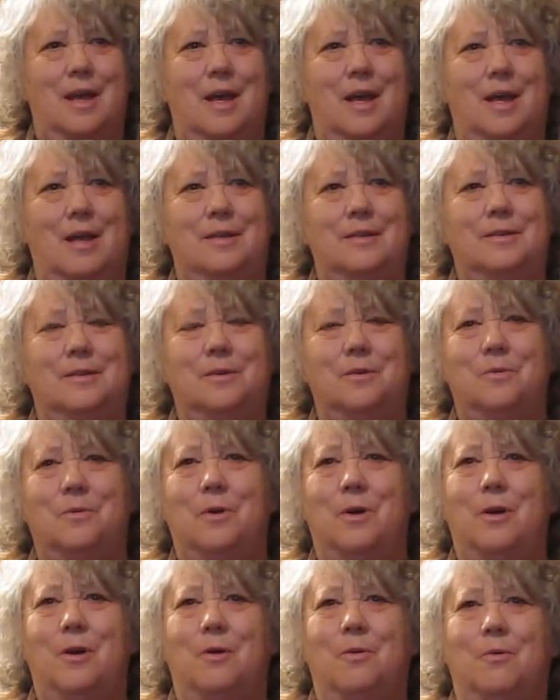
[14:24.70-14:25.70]
And so
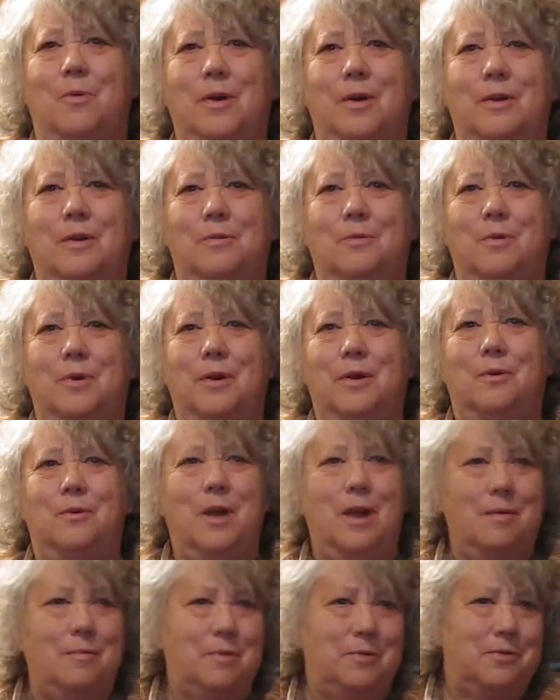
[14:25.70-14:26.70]
when a
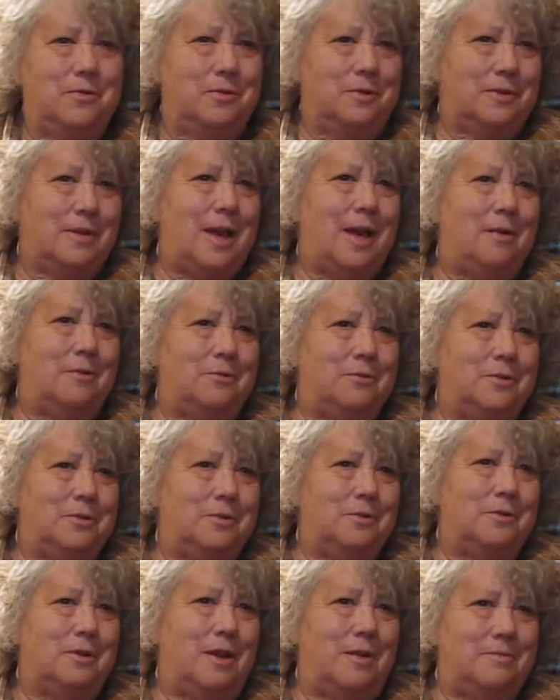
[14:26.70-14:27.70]
grandmother's
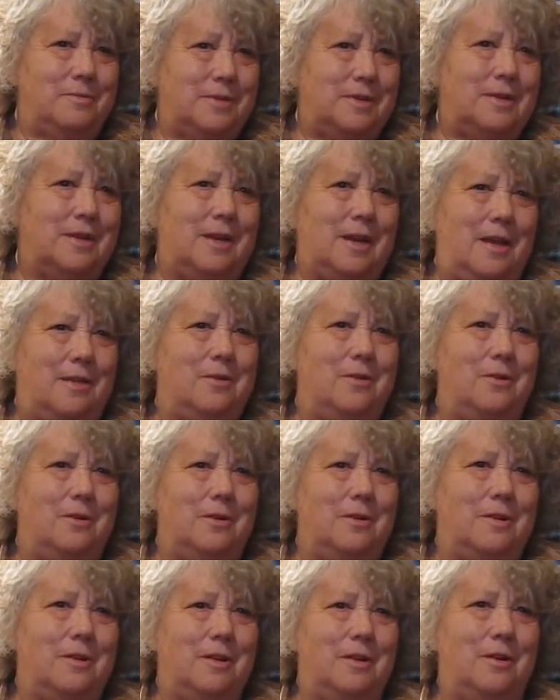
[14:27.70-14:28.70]
council comes together,
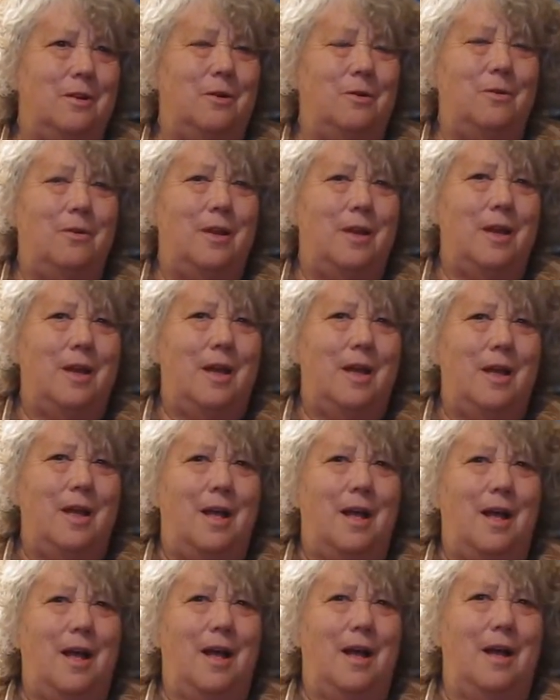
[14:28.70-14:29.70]
you
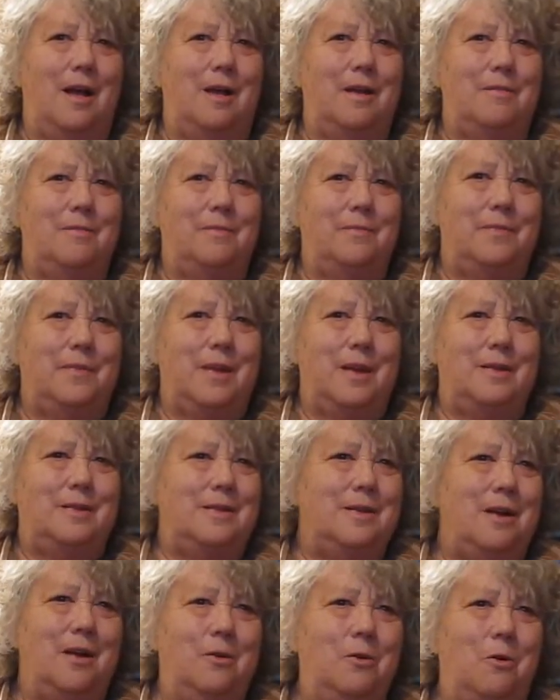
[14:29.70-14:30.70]
know,
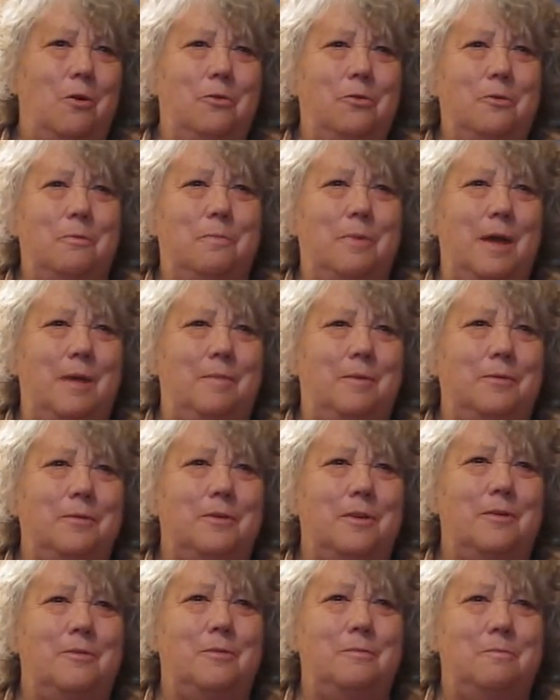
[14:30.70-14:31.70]
it's not all the pebbles
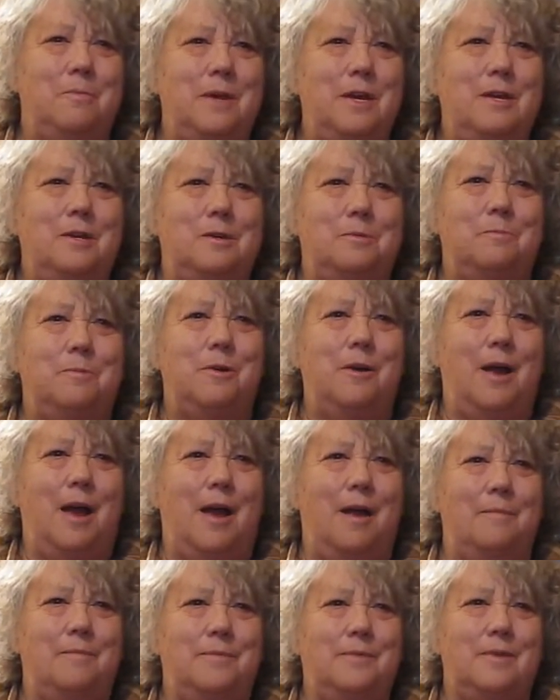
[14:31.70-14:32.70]
on the beach,
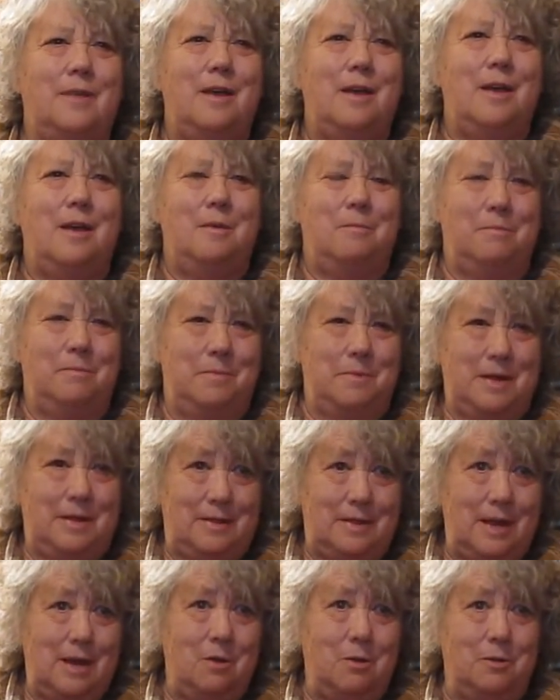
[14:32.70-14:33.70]
perhaps, but
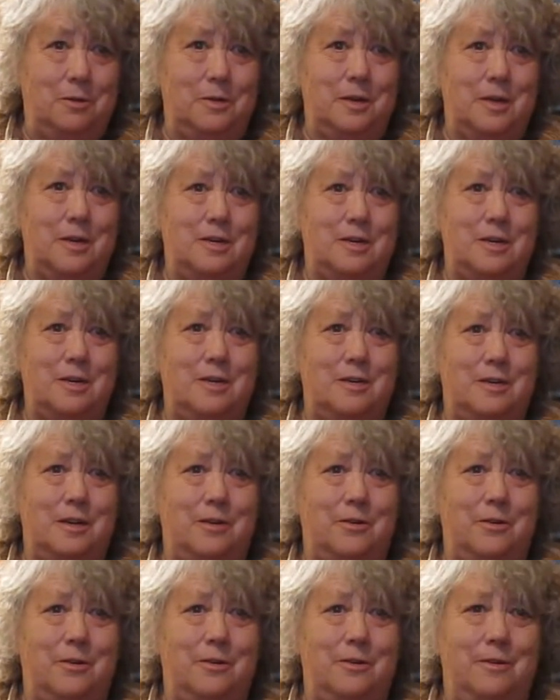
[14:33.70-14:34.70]
they all touch each
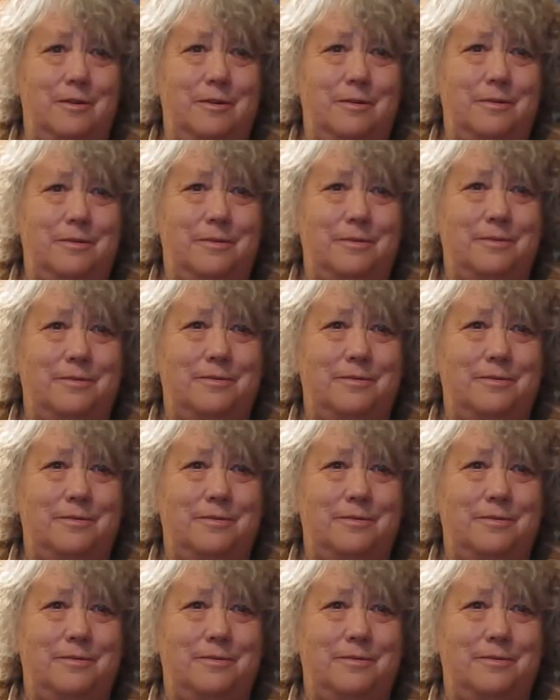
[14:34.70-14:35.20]
other.